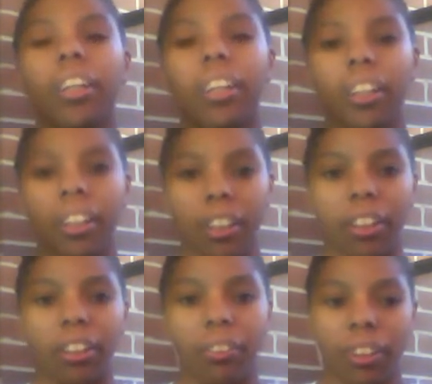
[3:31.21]
clean,
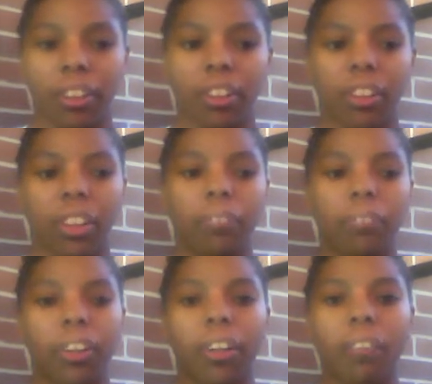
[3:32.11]
you want to keep
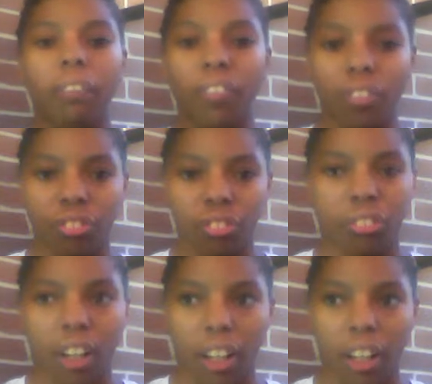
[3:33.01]
your hair
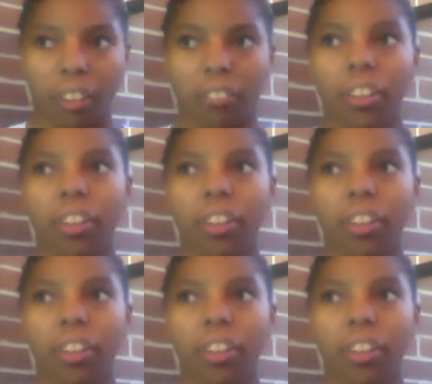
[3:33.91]
moisturized,